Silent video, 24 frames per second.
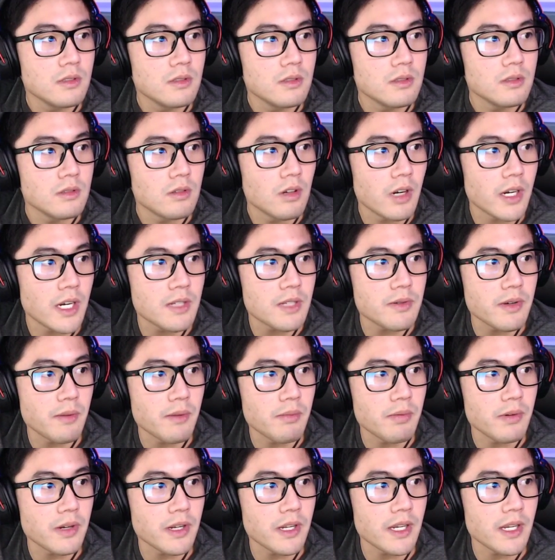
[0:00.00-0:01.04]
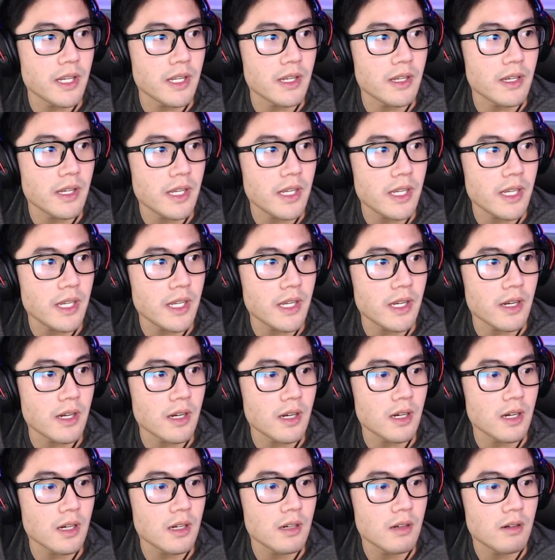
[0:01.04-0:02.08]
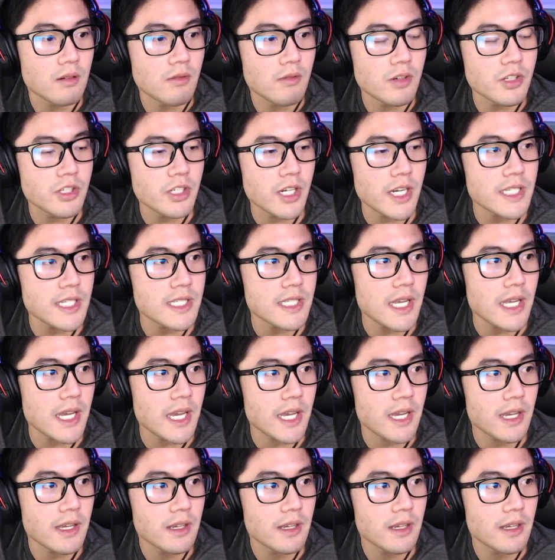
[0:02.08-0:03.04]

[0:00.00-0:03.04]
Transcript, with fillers: Well, I guess we could put it in here. What should I say?